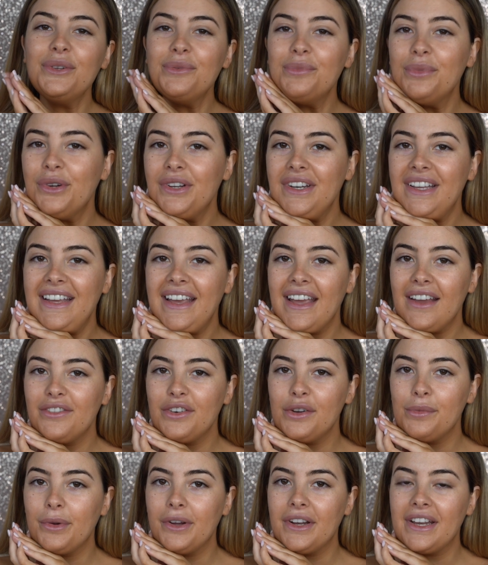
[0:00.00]
Good morning
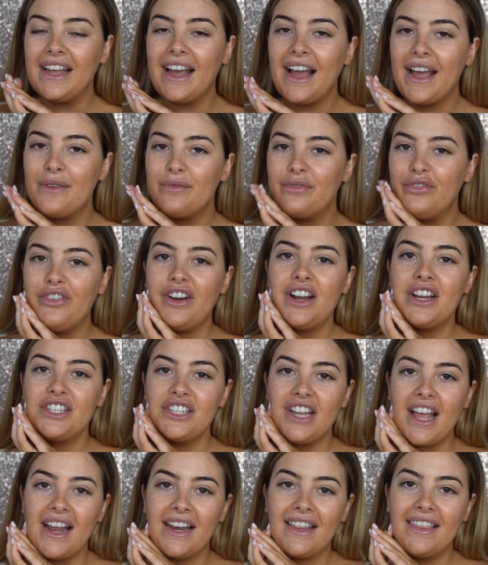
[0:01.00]
everybody, I'm
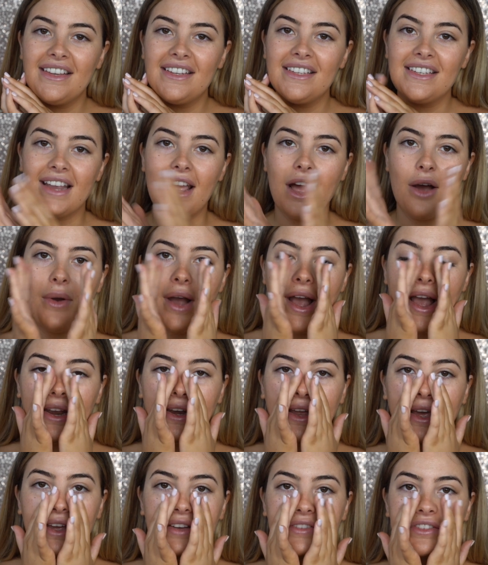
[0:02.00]
fresh out of the shower
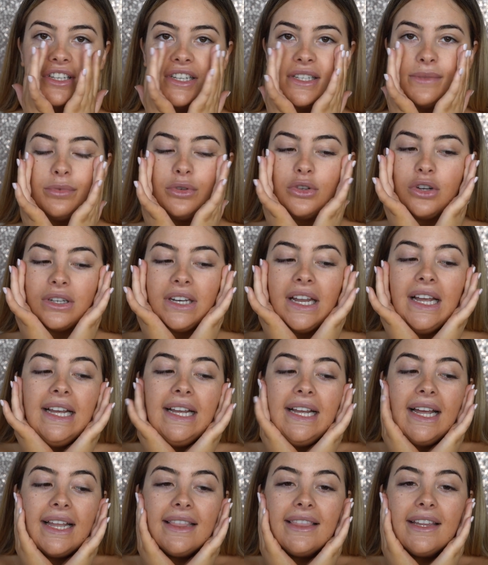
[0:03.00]
and I have just put on
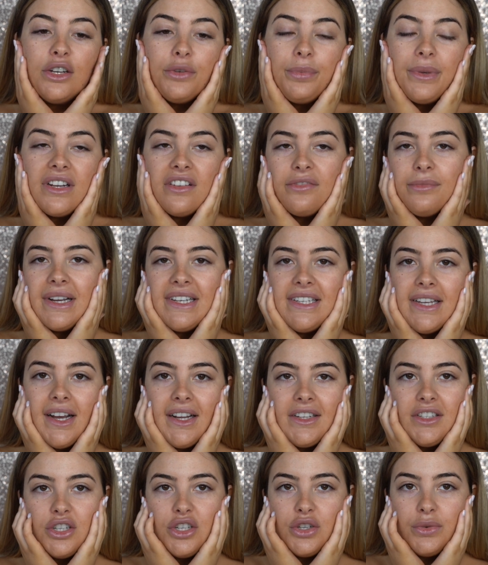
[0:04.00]
a little bit of my
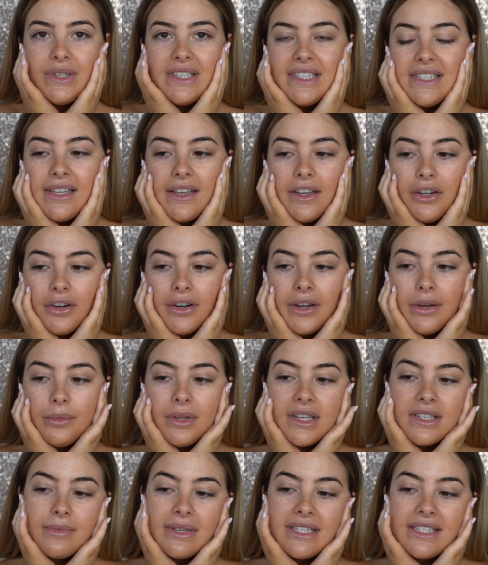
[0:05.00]
Tatcha Dewy skin cream
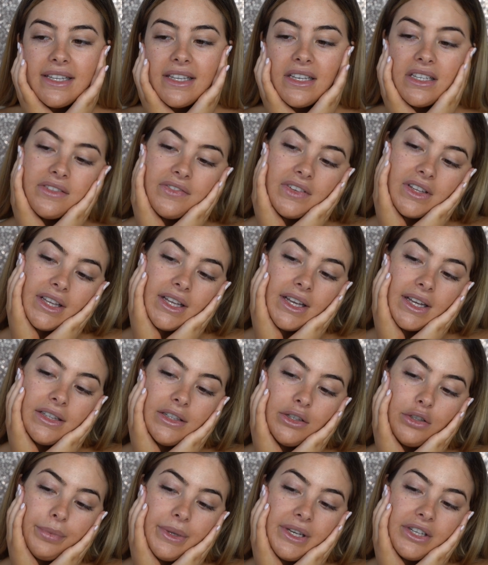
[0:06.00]
because my skin is feeling a
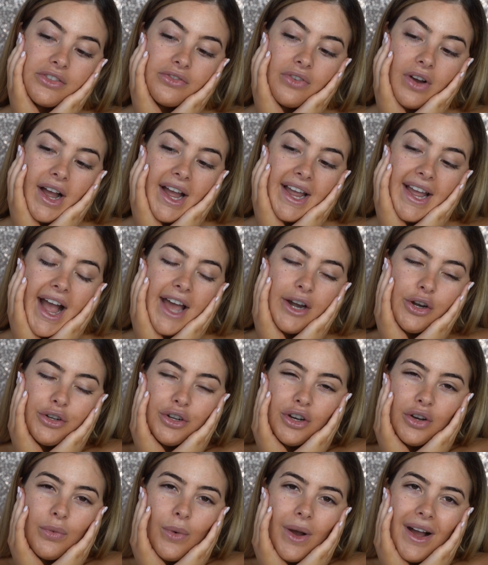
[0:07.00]
little bit dry. I don't
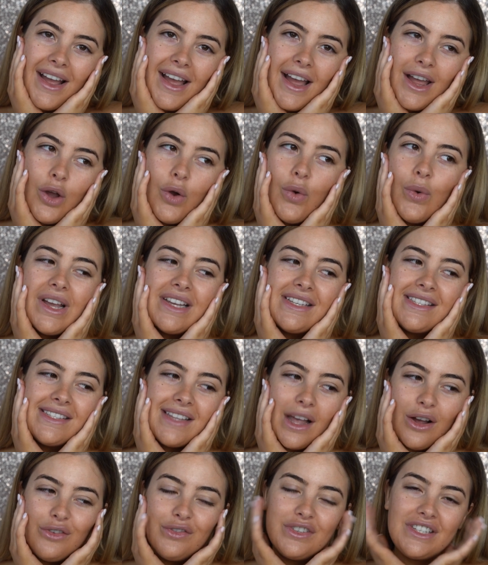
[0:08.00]
know why I always
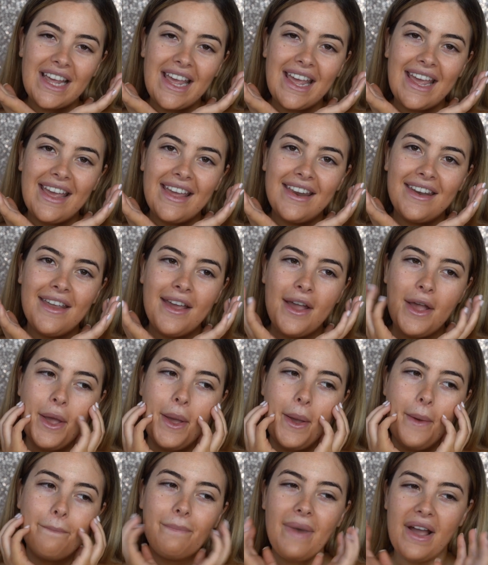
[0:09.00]
self tan
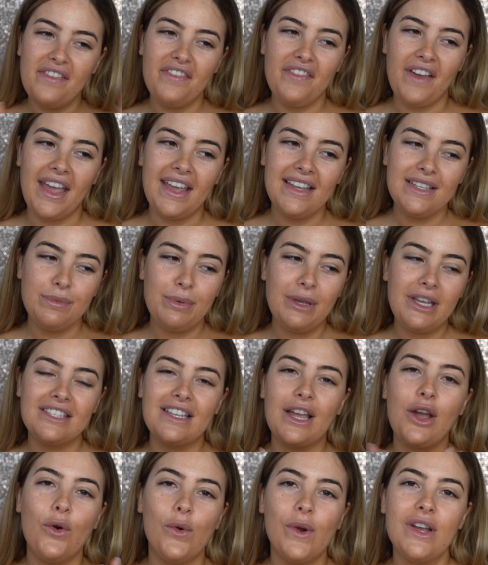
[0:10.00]
my face
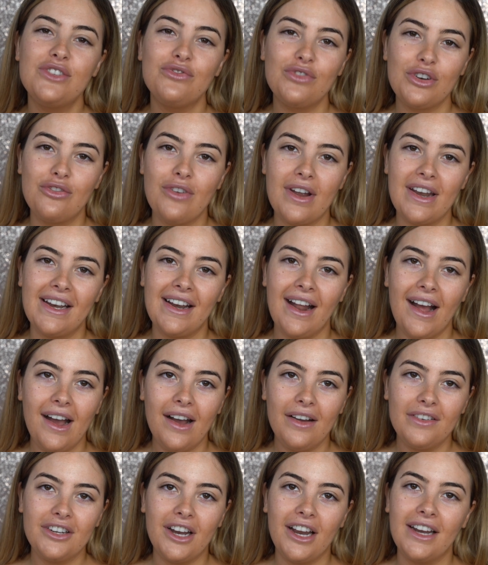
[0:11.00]
because I always regret it
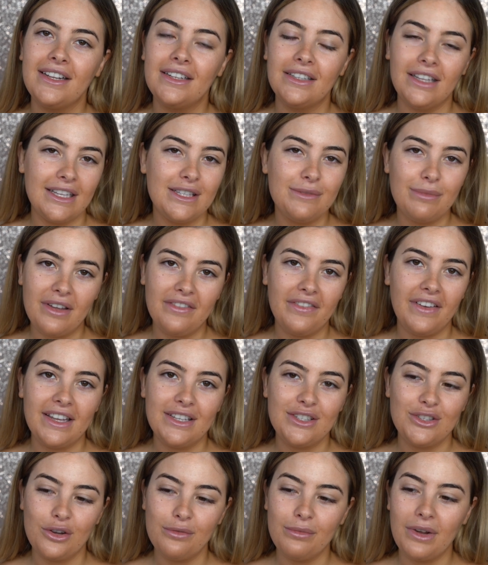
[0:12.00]
after and cleanse my
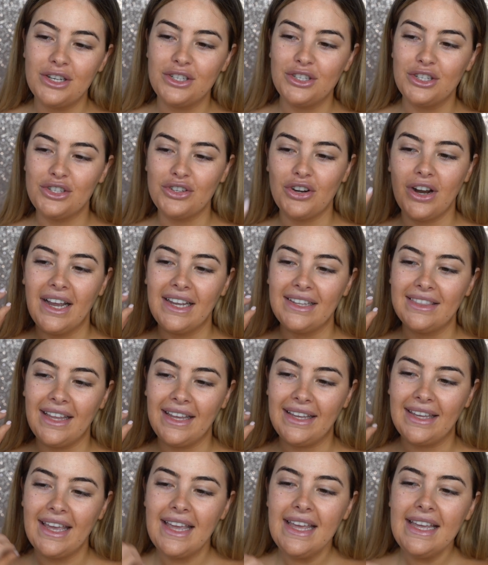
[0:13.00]
face so much to try and
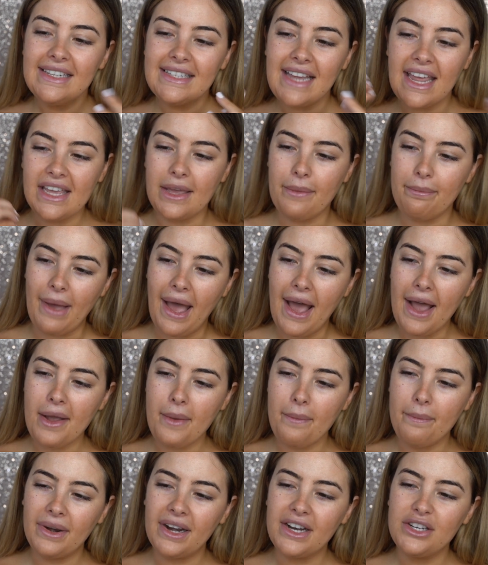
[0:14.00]
like take it
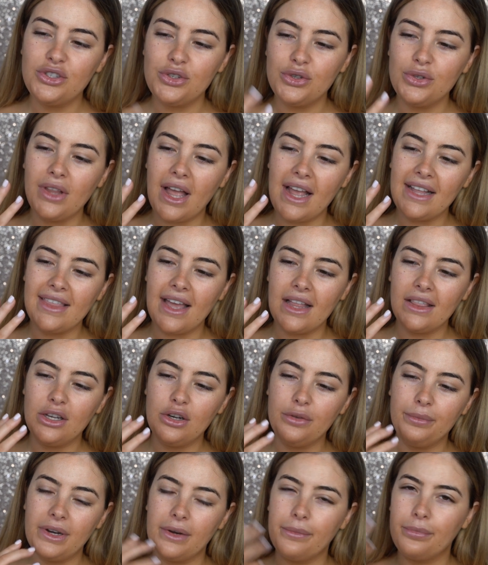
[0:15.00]
back, but I do like that
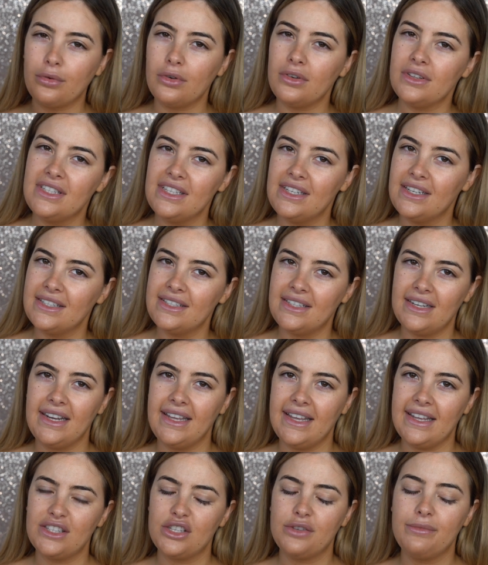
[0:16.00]
little bit of bronziness that I
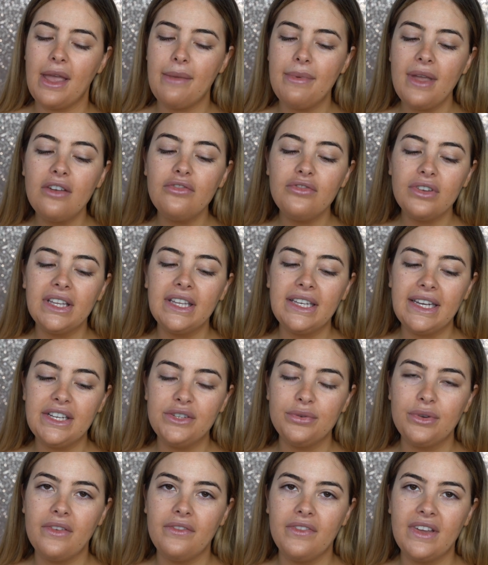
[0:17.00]
get, so maybe I really
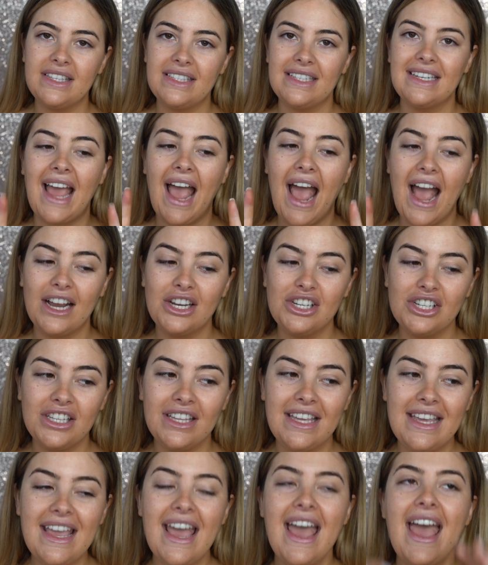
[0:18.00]
need to invest in
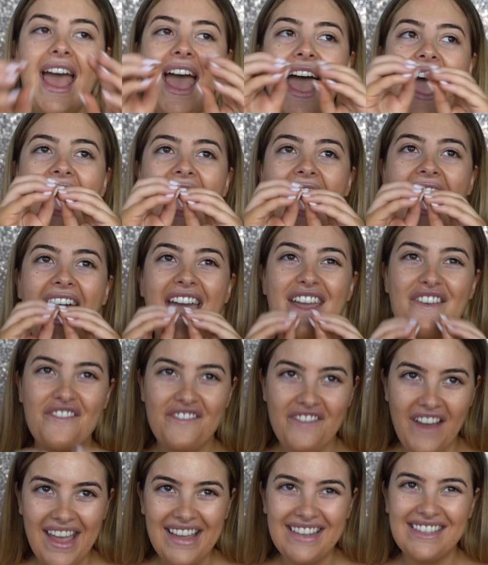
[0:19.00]
actually a
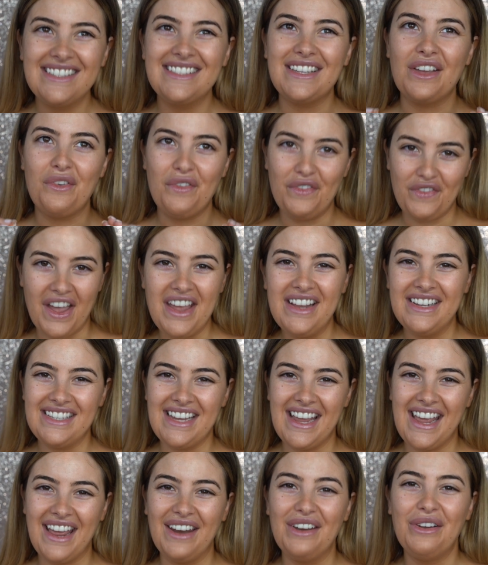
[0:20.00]
face fake
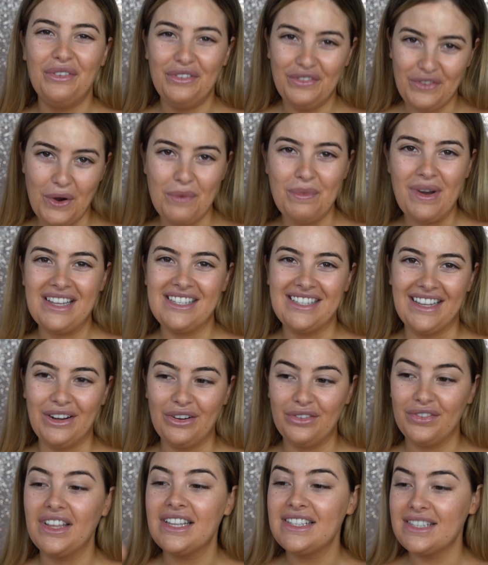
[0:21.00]
tan for
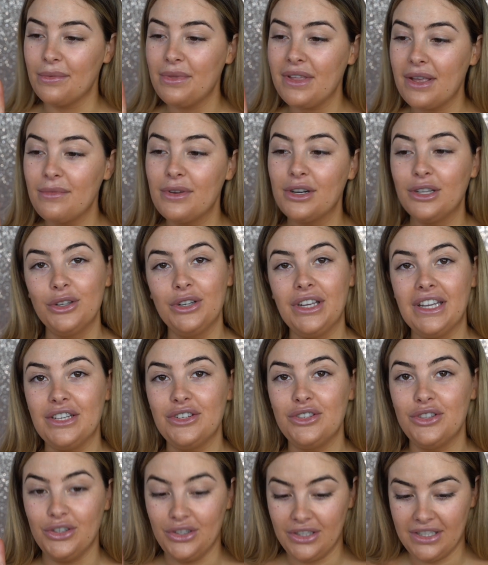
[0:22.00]
myself. So that's something I'm going to look
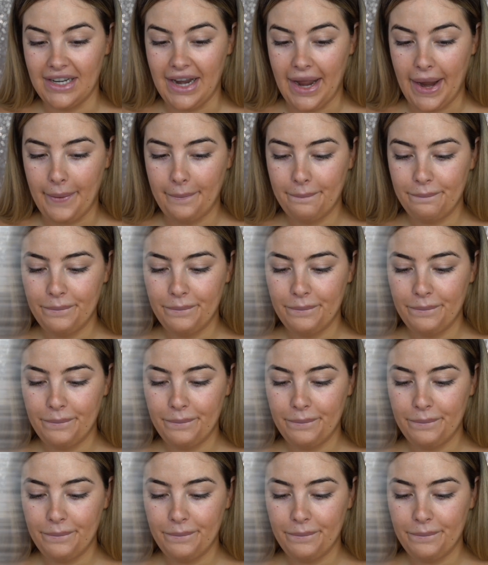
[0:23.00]
into today.